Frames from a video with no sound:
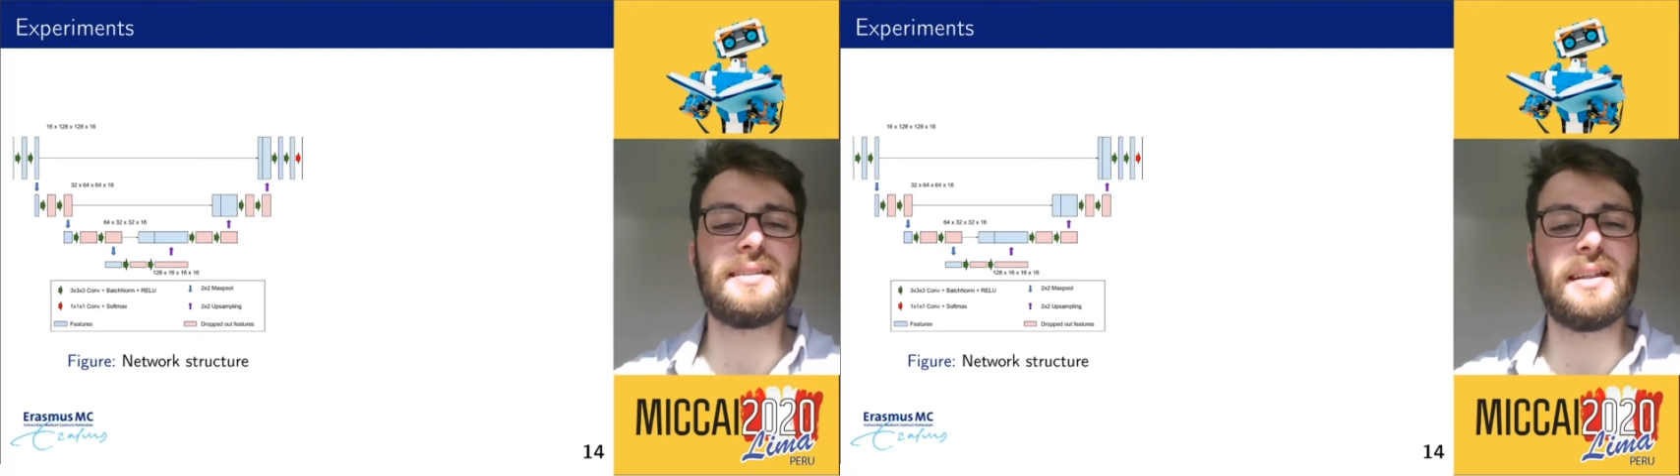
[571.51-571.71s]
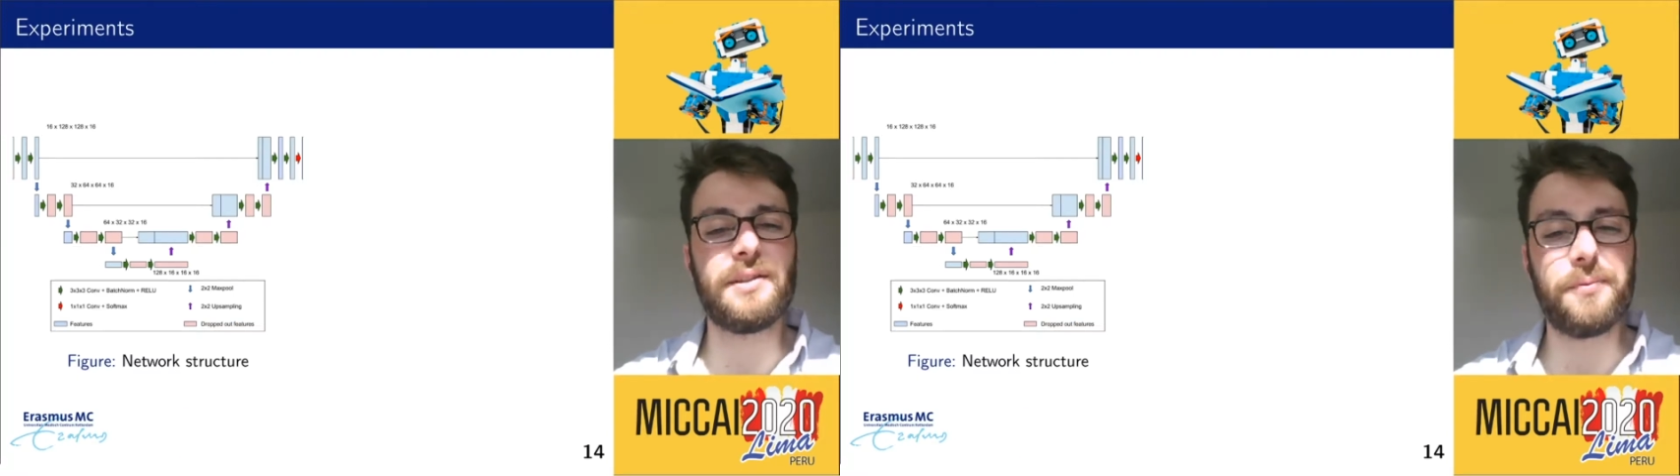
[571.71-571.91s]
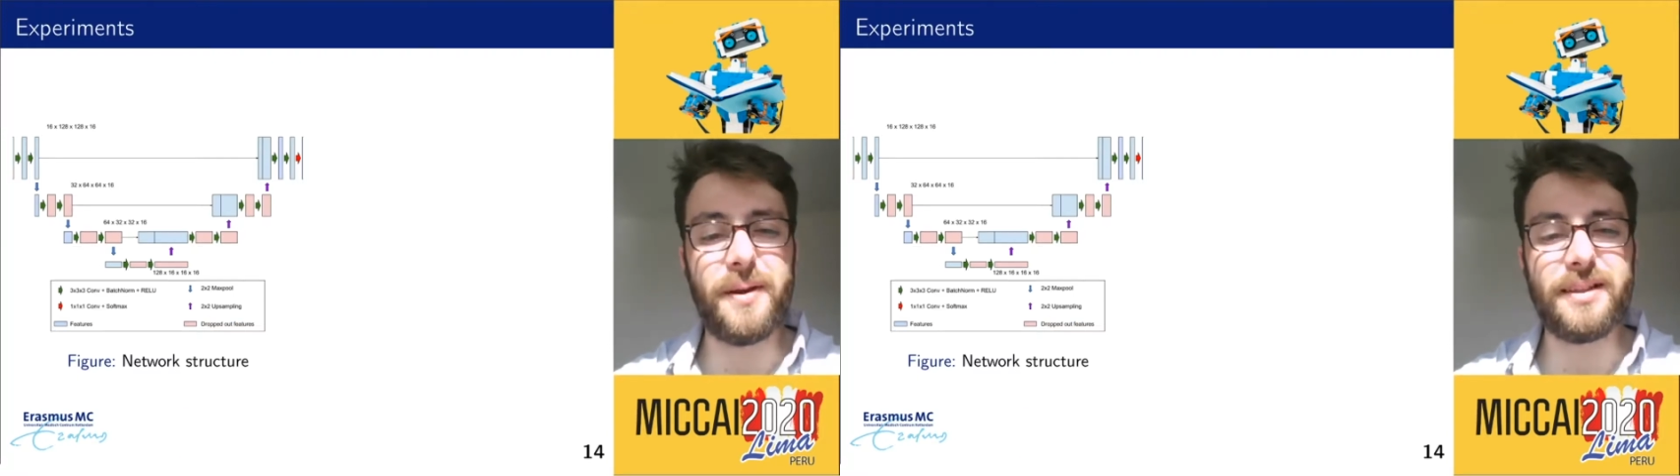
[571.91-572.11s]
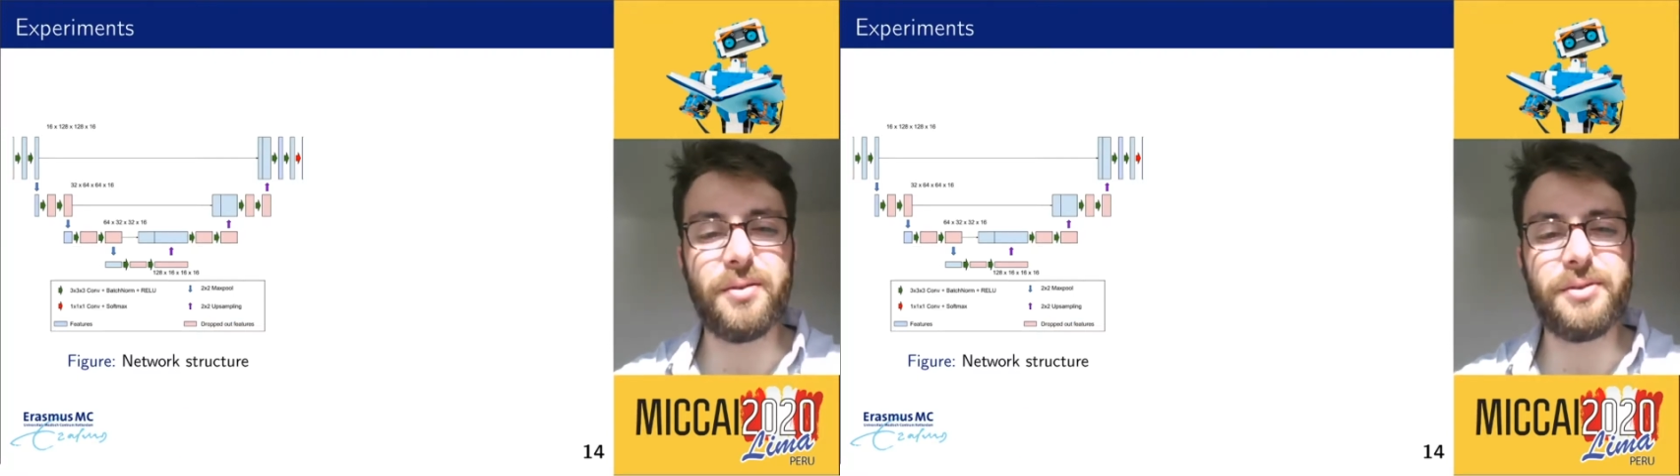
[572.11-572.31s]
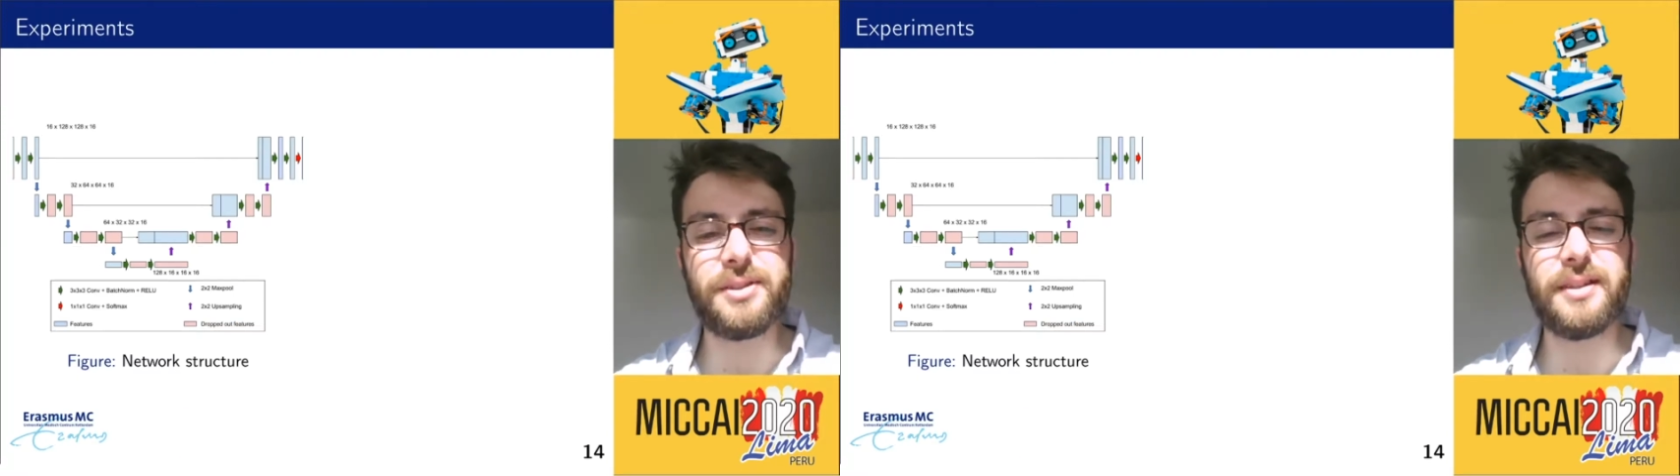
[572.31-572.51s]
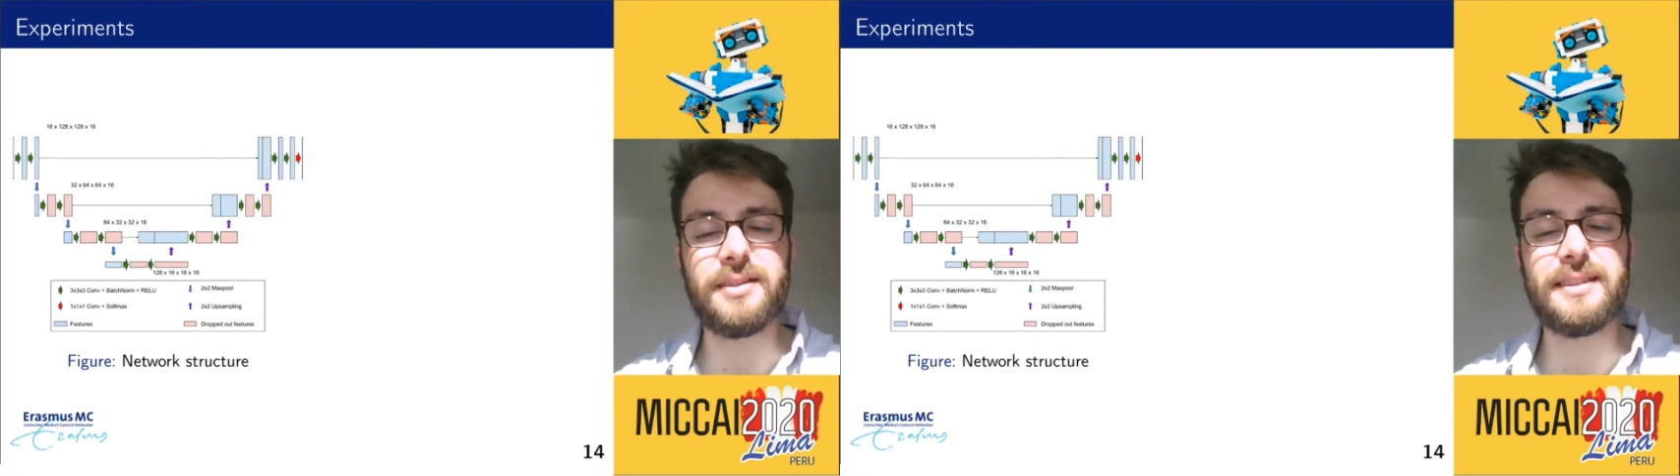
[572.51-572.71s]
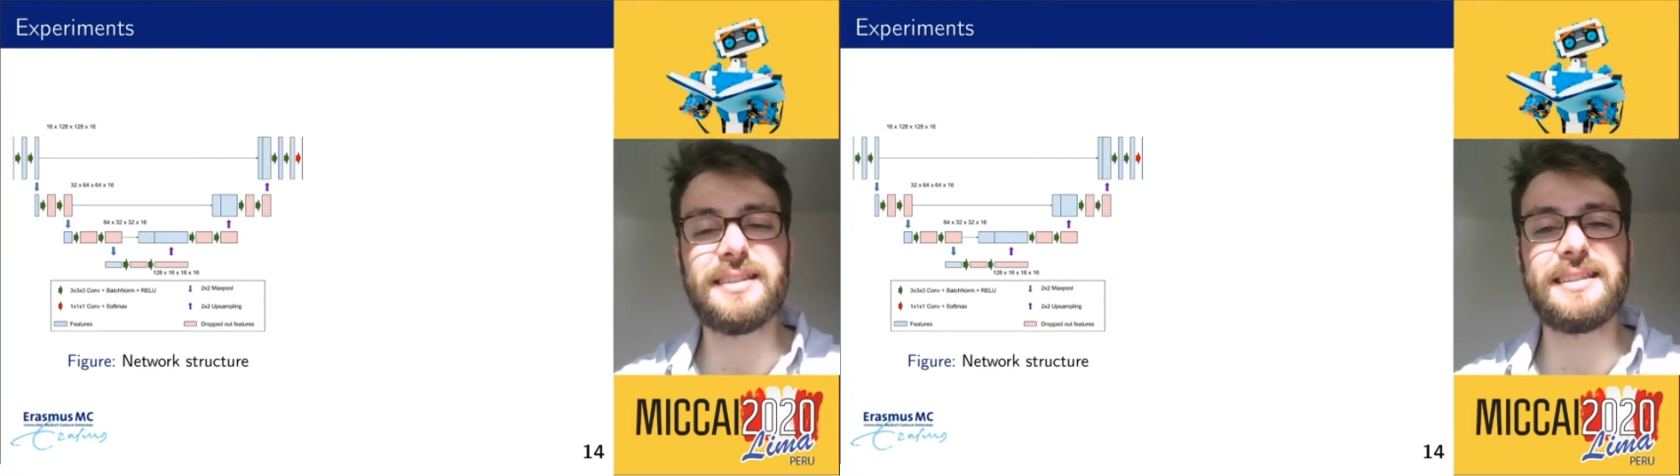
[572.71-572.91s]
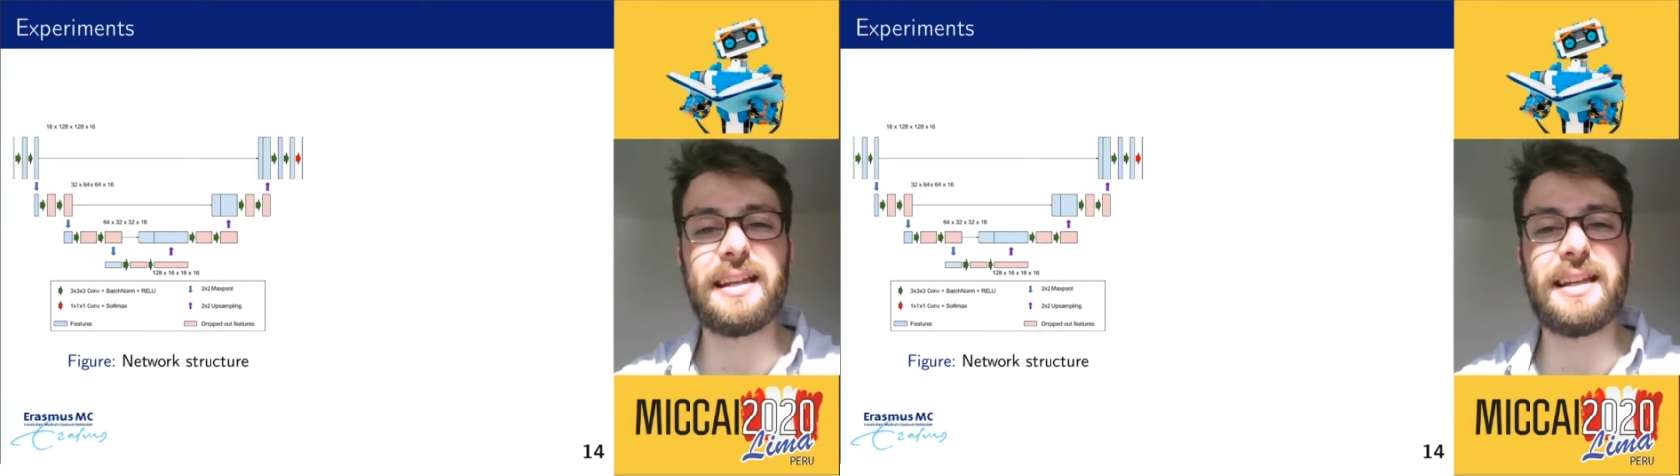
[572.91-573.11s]
that the resolution on the
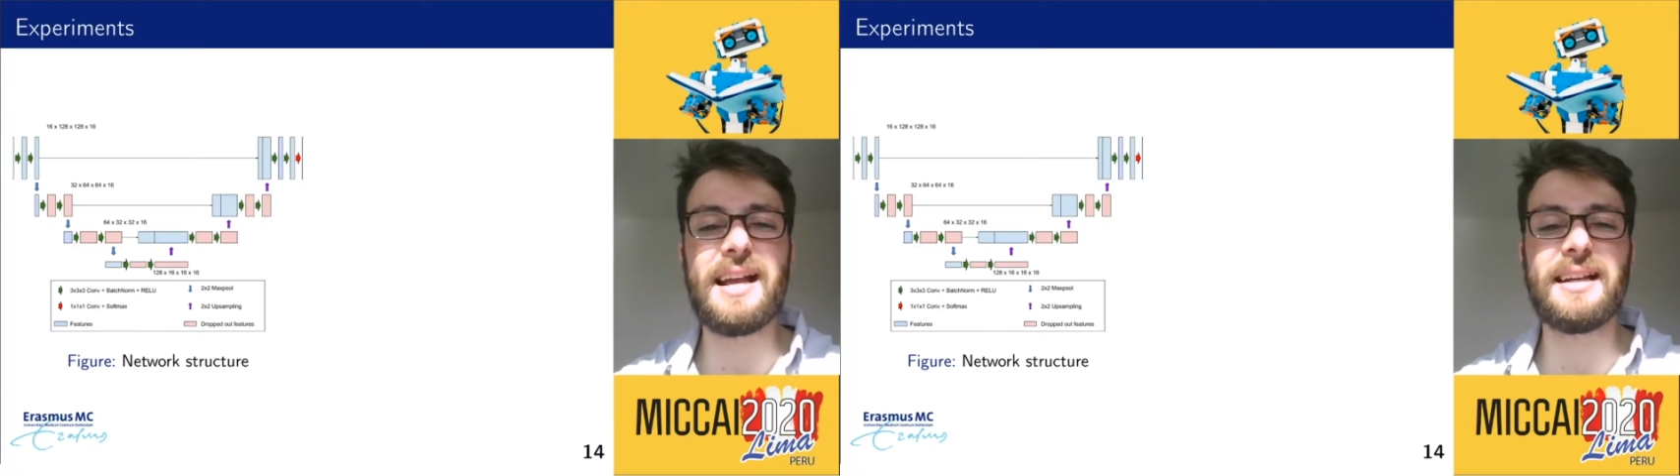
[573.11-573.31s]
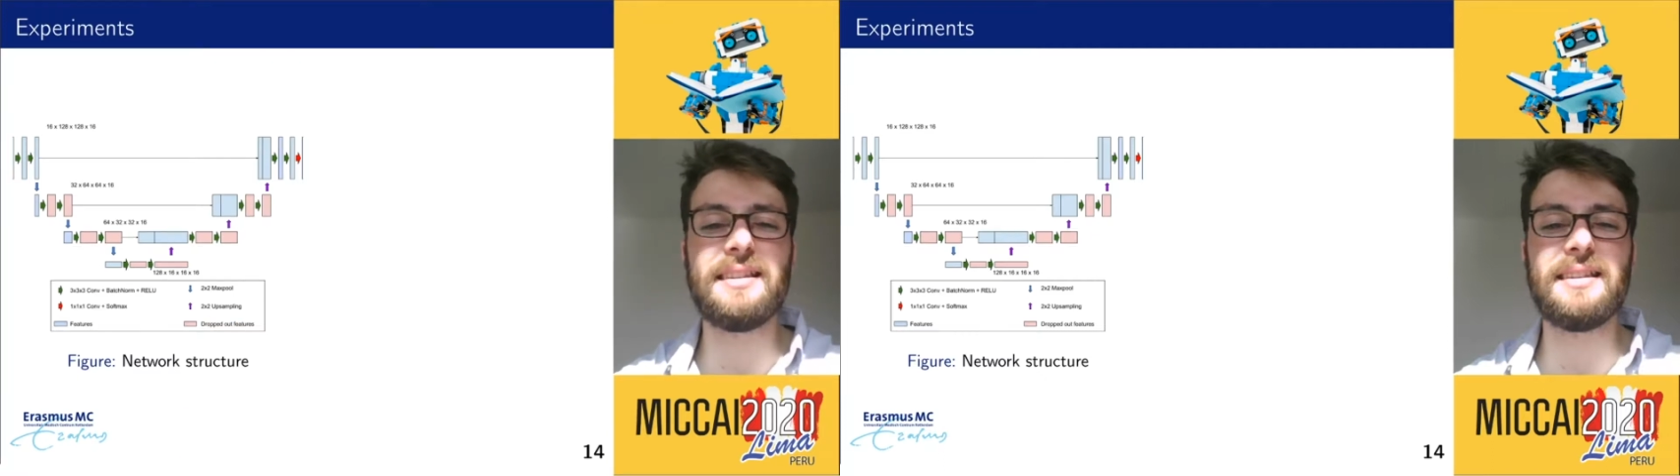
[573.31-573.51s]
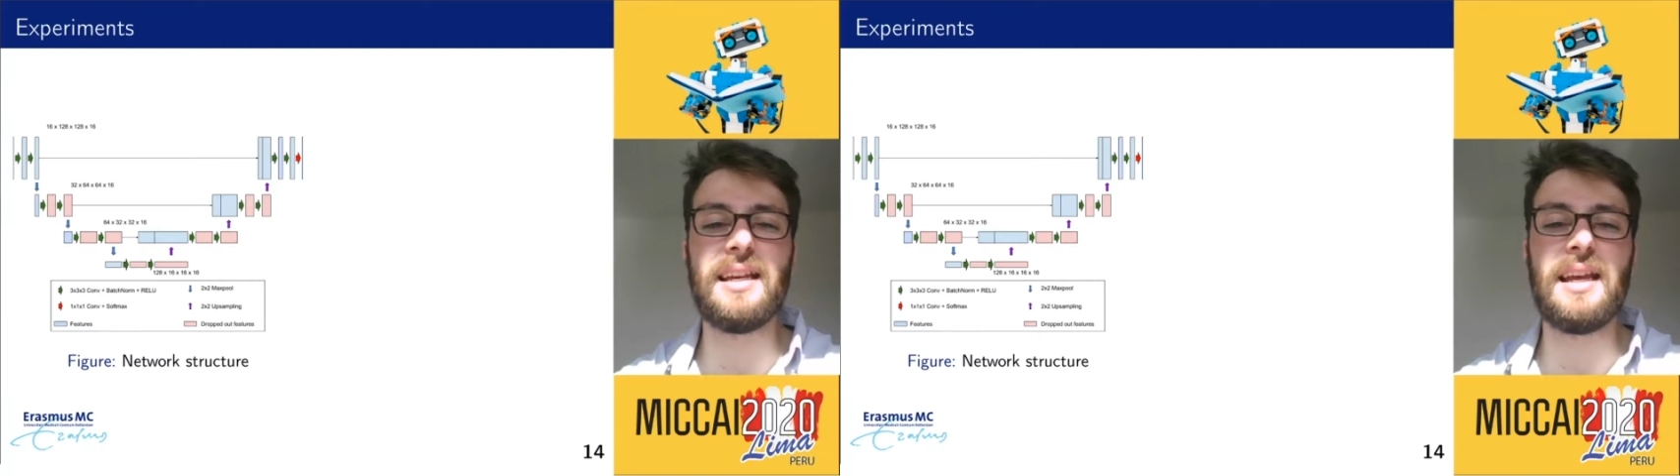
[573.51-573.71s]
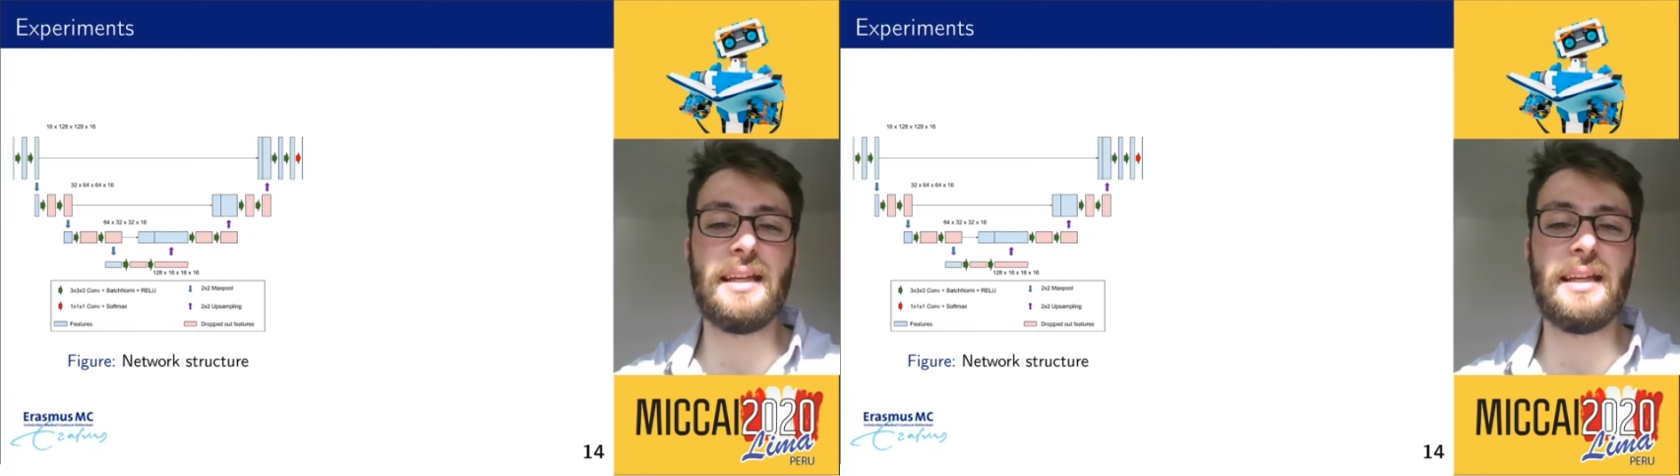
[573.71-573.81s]
Z-axis